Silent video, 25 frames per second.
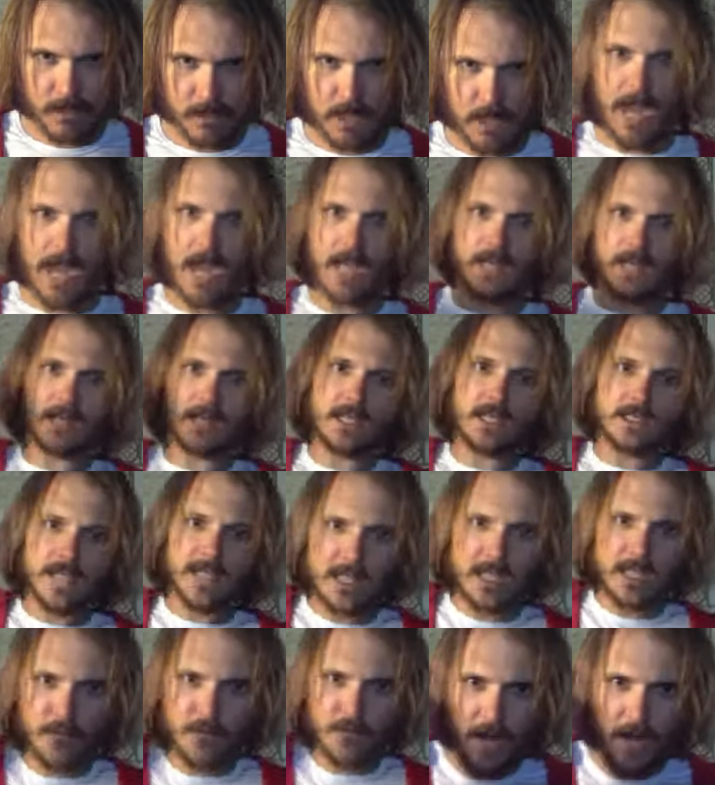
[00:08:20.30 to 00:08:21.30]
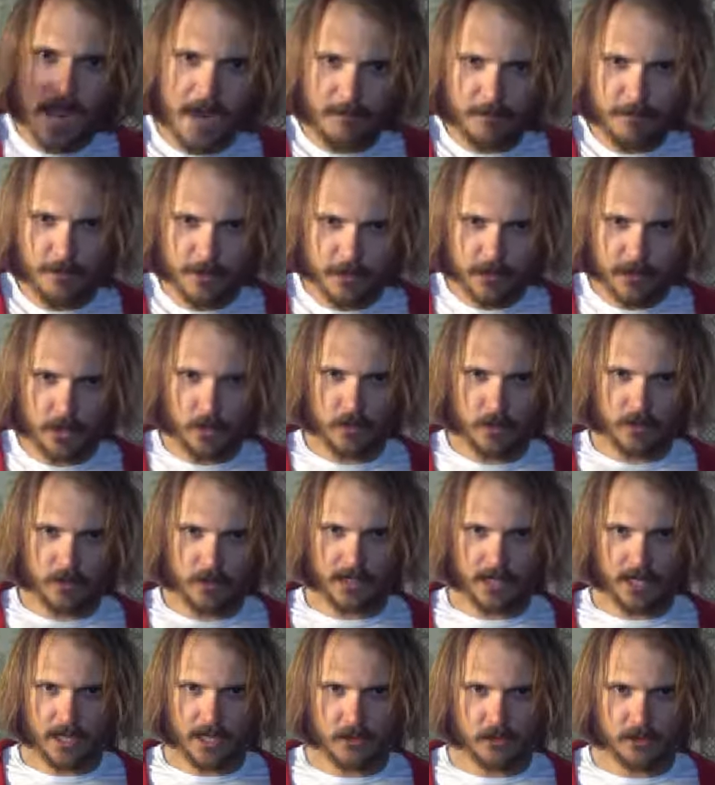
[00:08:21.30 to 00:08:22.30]
And it takes forever to go to
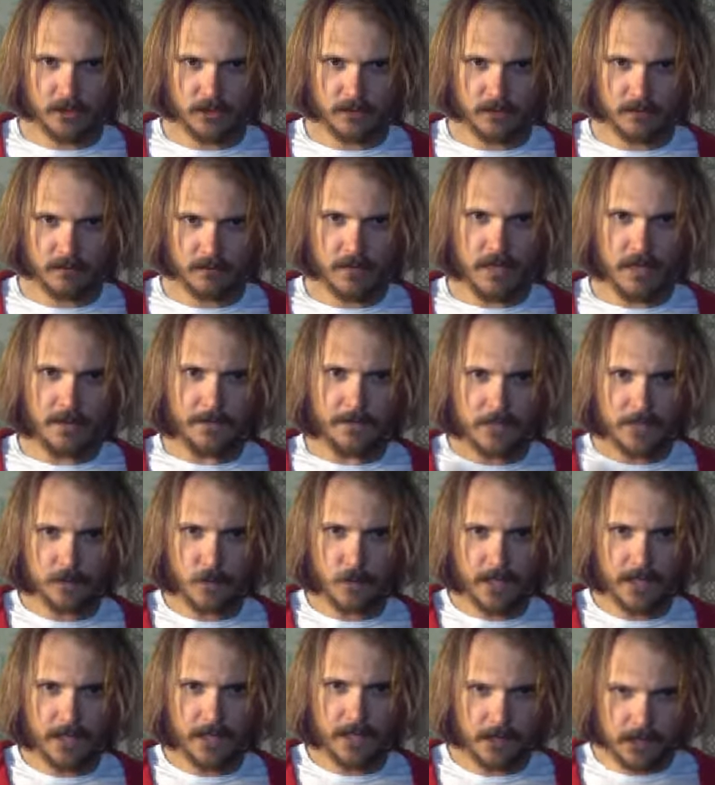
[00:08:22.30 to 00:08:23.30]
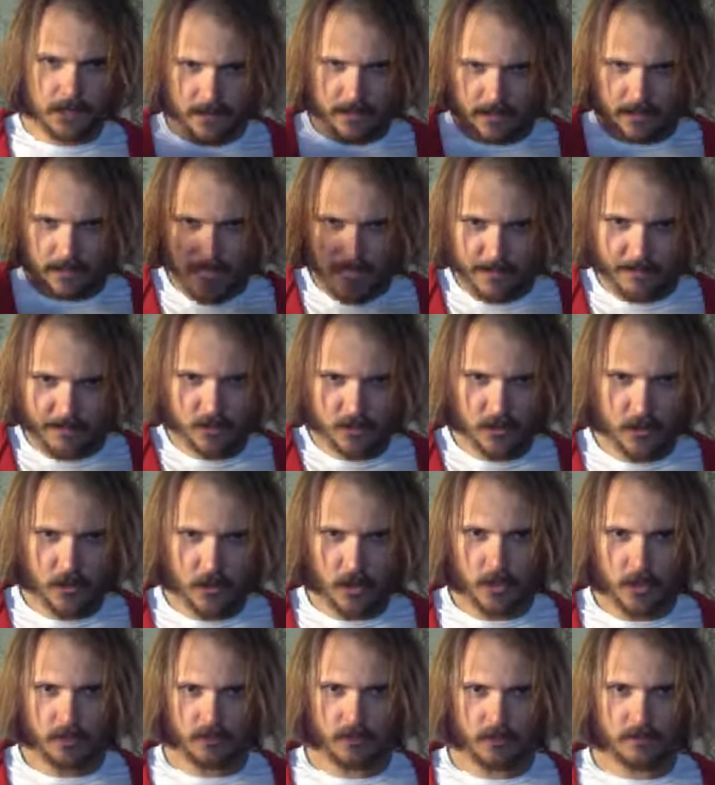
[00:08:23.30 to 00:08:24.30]
negation. That's why life is
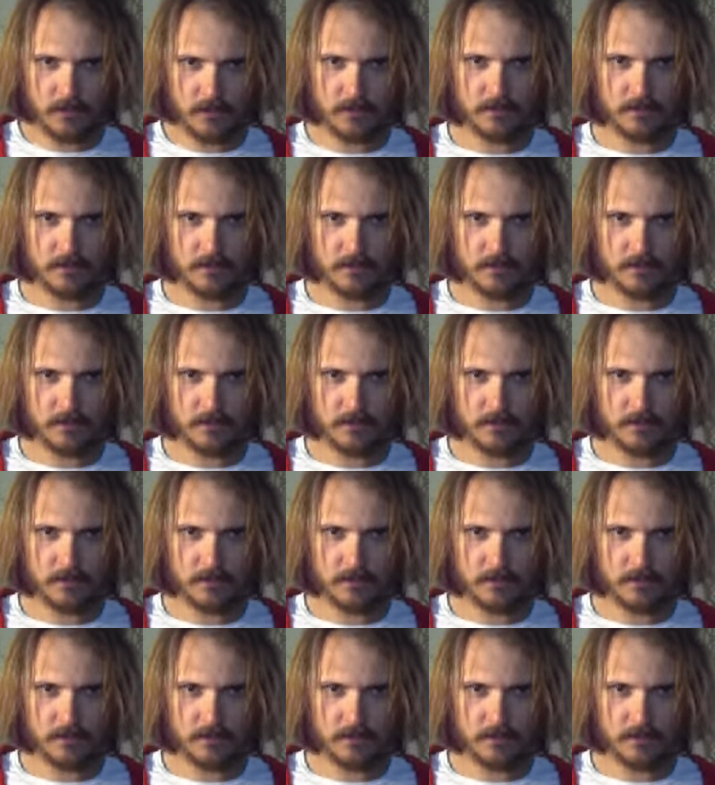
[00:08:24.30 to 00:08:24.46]
eternal.